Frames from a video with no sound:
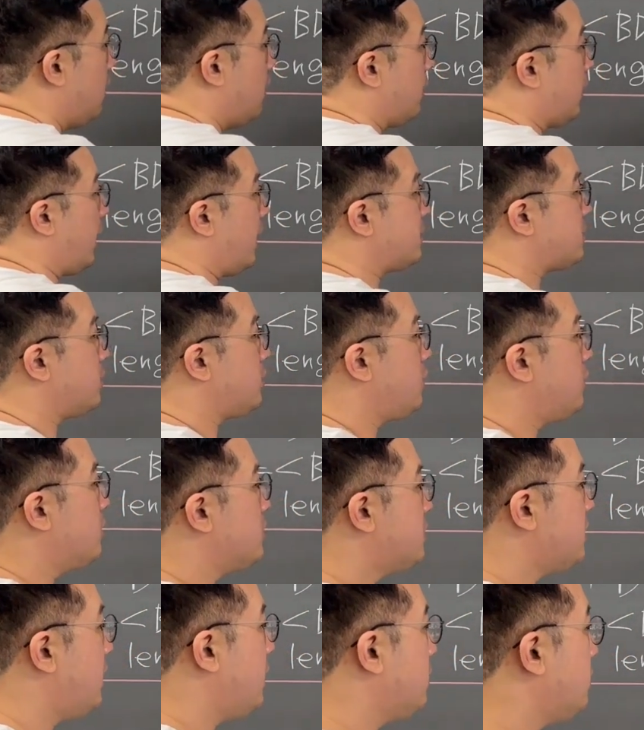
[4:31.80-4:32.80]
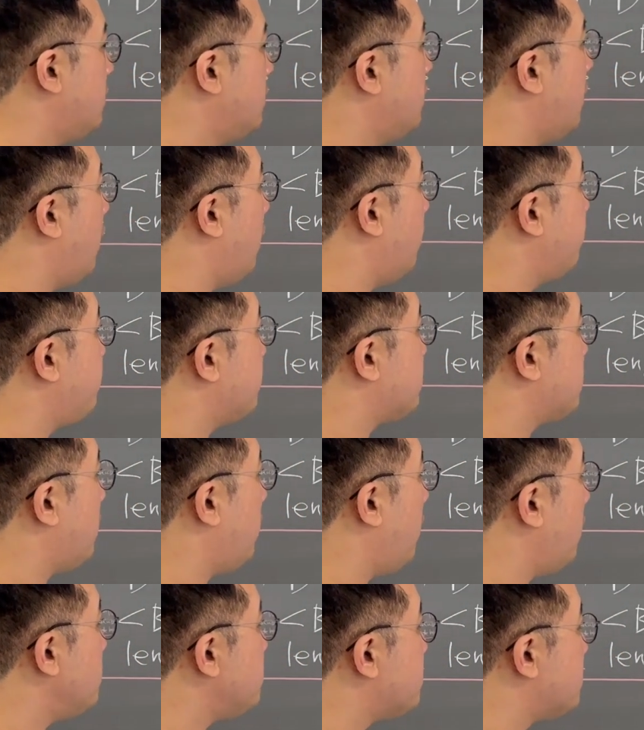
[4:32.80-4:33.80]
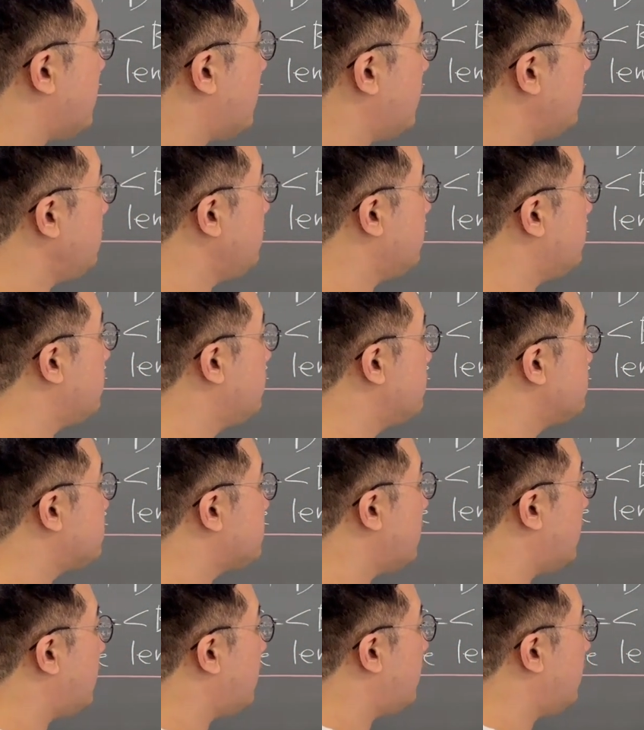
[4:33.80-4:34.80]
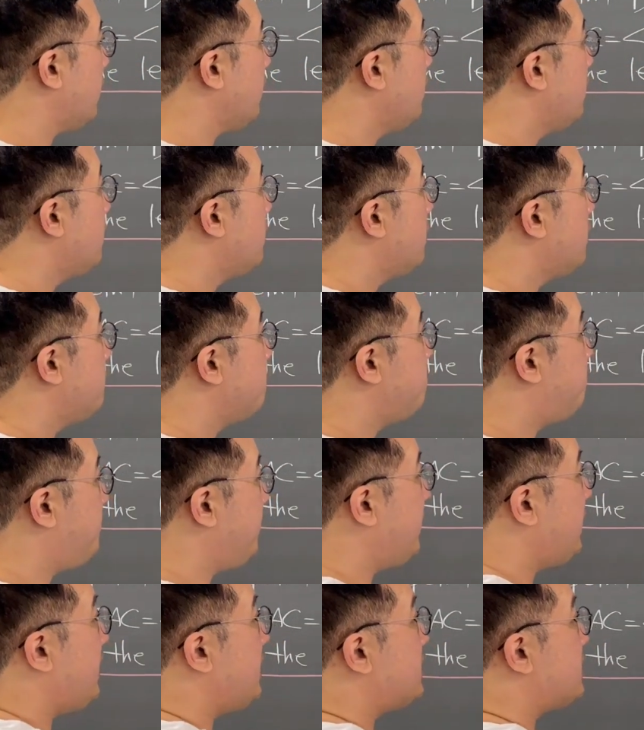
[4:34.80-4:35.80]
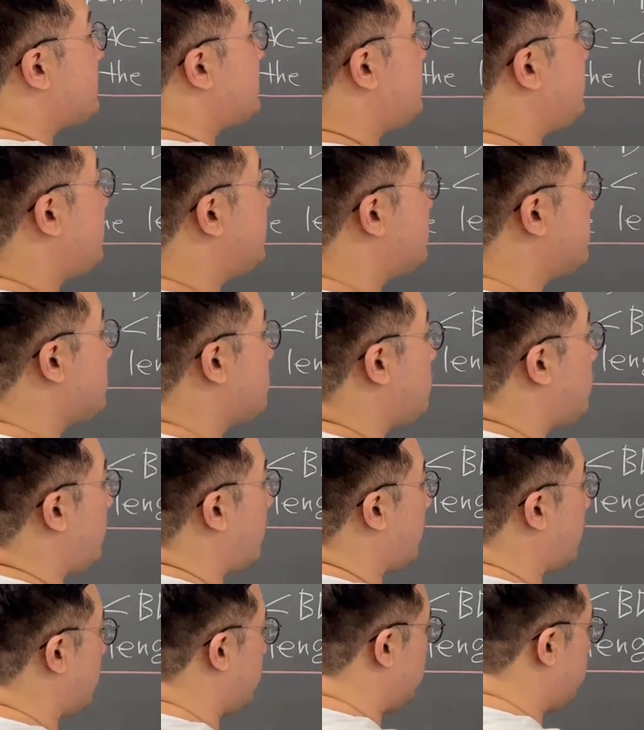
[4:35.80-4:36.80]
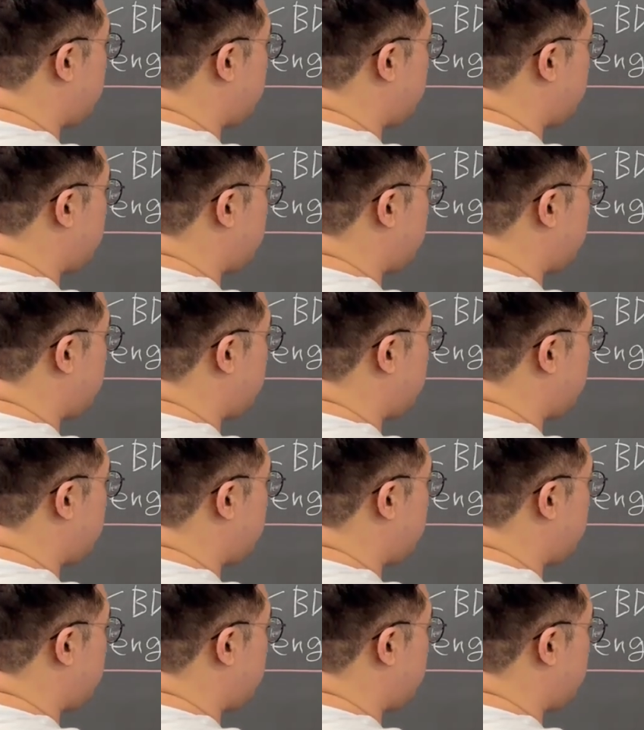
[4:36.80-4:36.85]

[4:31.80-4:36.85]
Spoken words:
Okay, so using the law of this cosine, it looks like bc squared.